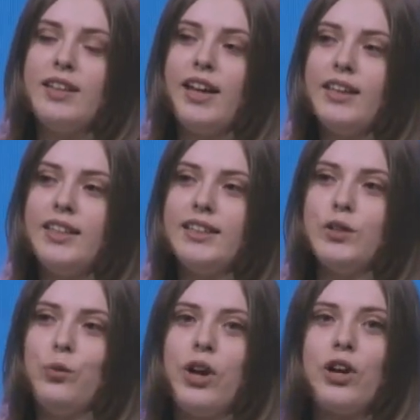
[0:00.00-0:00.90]
that
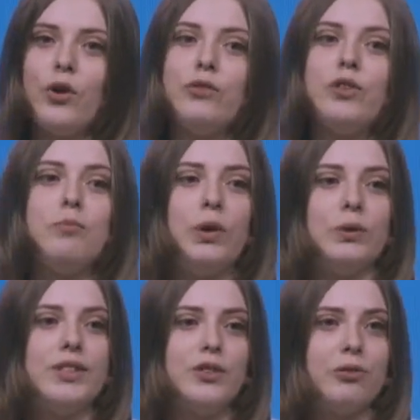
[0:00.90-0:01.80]
is aware of the
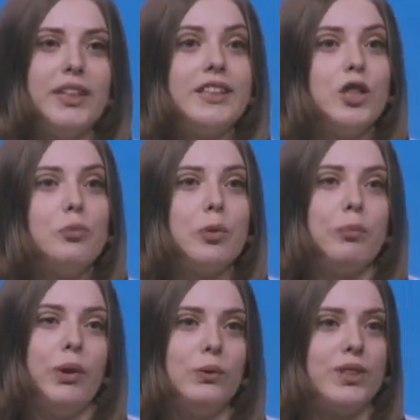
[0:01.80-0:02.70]
most recent
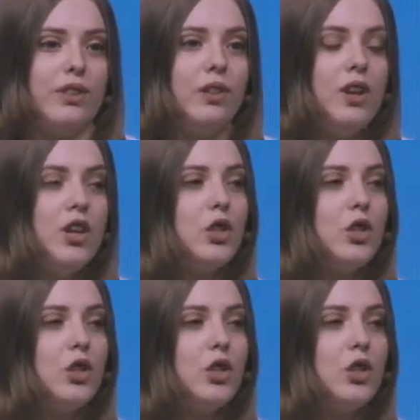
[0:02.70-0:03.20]
proposal